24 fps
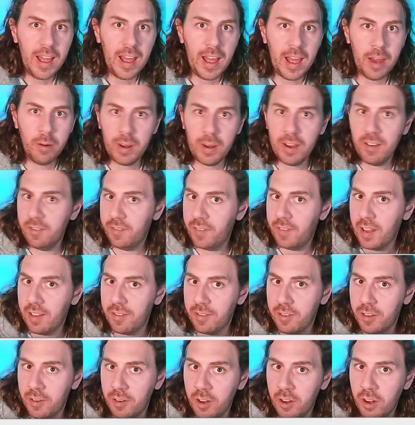Anyway, thanks
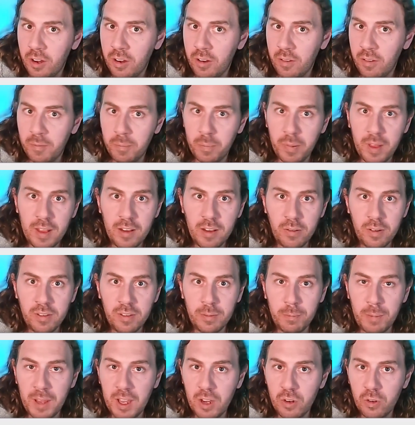for the view. Please
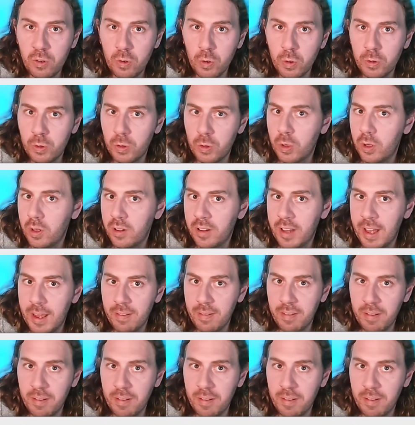just be sure to like,